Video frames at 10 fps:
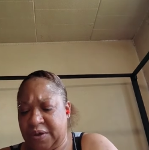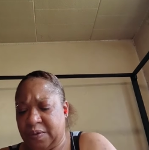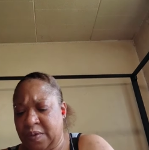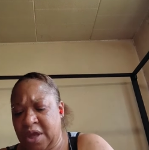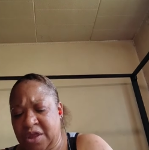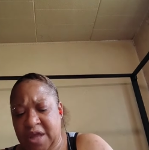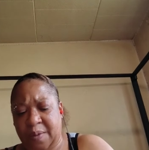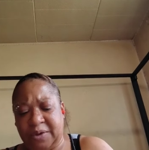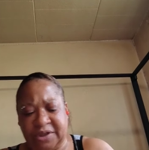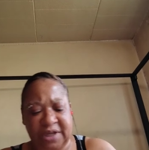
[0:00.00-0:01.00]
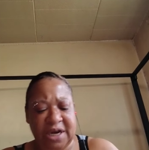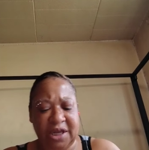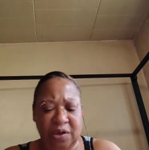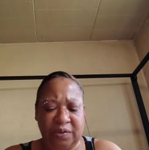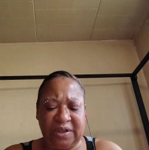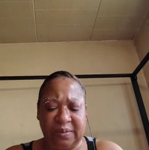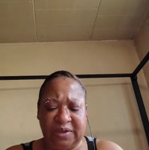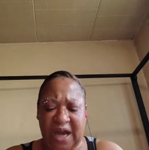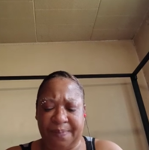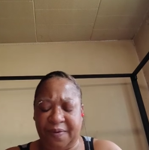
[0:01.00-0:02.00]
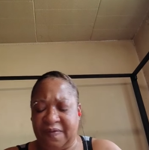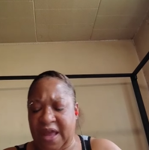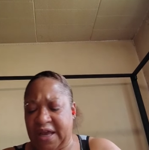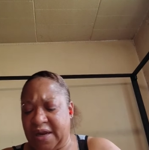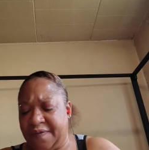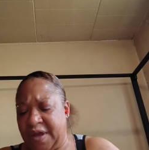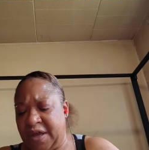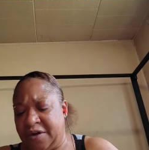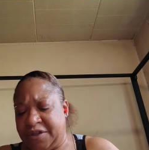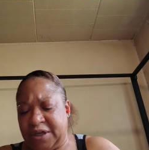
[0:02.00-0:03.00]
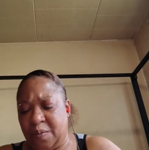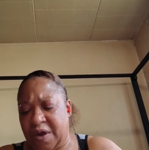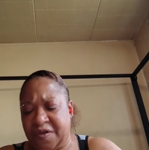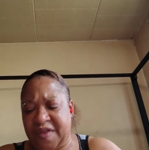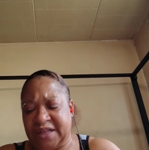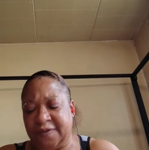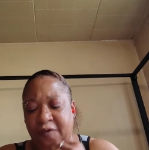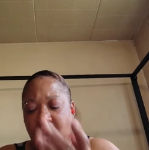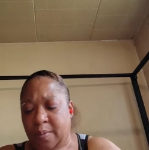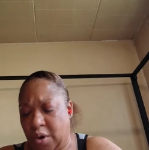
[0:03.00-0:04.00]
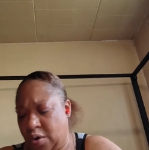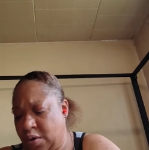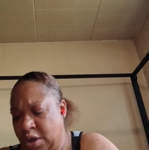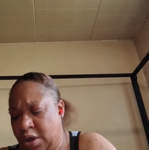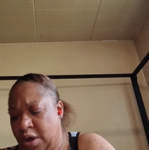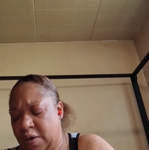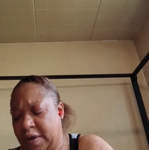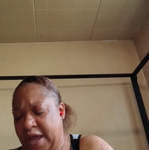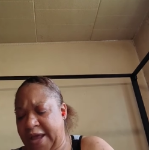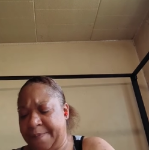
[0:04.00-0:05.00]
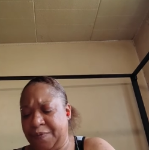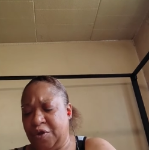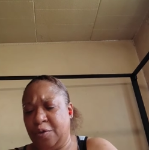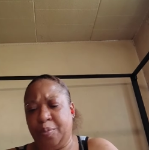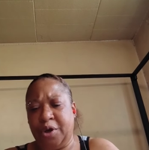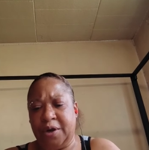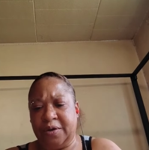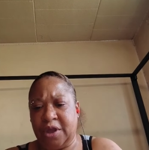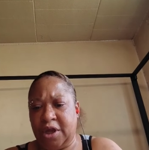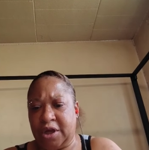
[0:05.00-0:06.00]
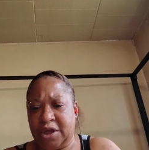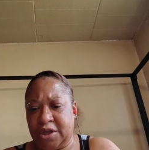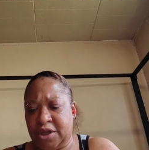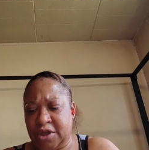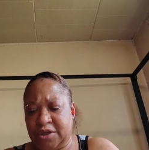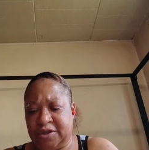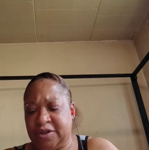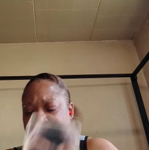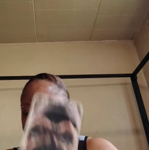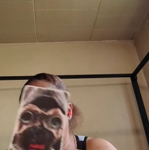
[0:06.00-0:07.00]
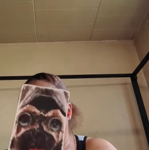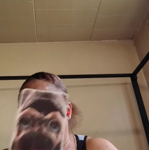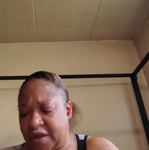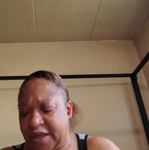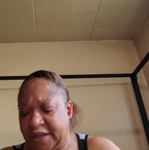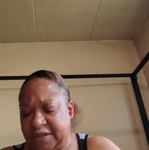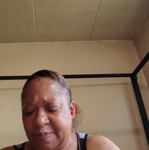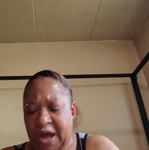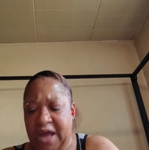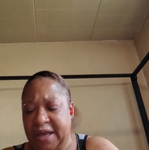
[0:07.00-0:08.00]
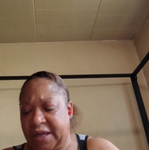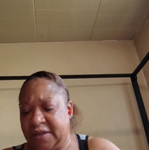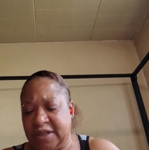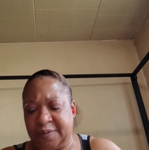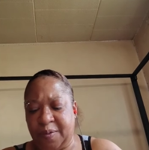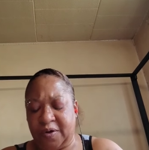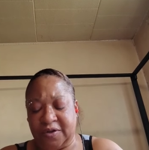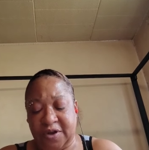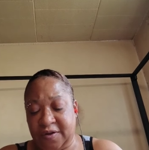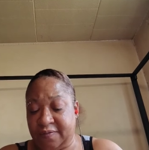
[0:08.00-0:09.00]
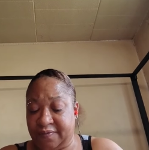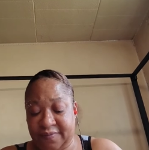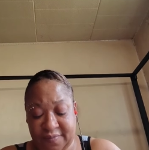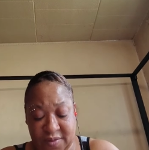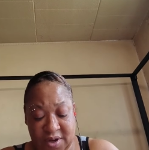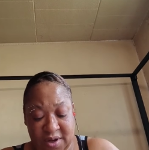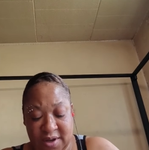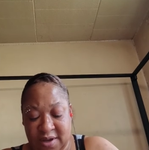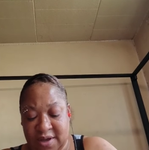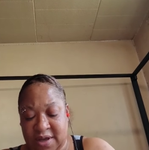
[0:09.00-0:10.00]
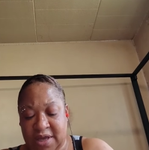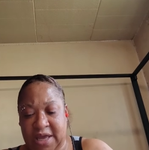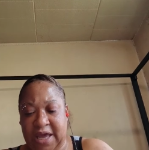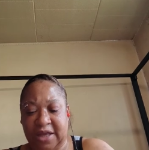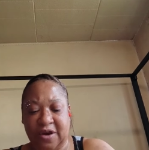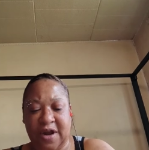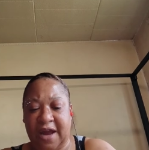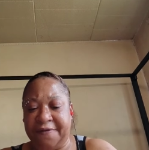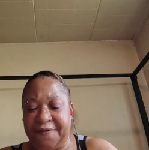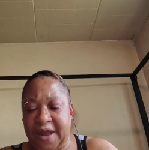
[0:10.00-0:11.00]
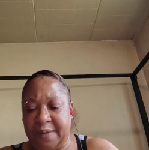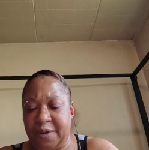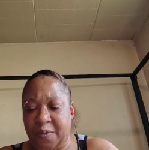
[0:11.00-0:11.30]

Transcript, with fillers: you. They were sending you some type of negative energy, whether that's verbal, okay? You put it, you look, stalking and spying. This person, yeah, you're not a family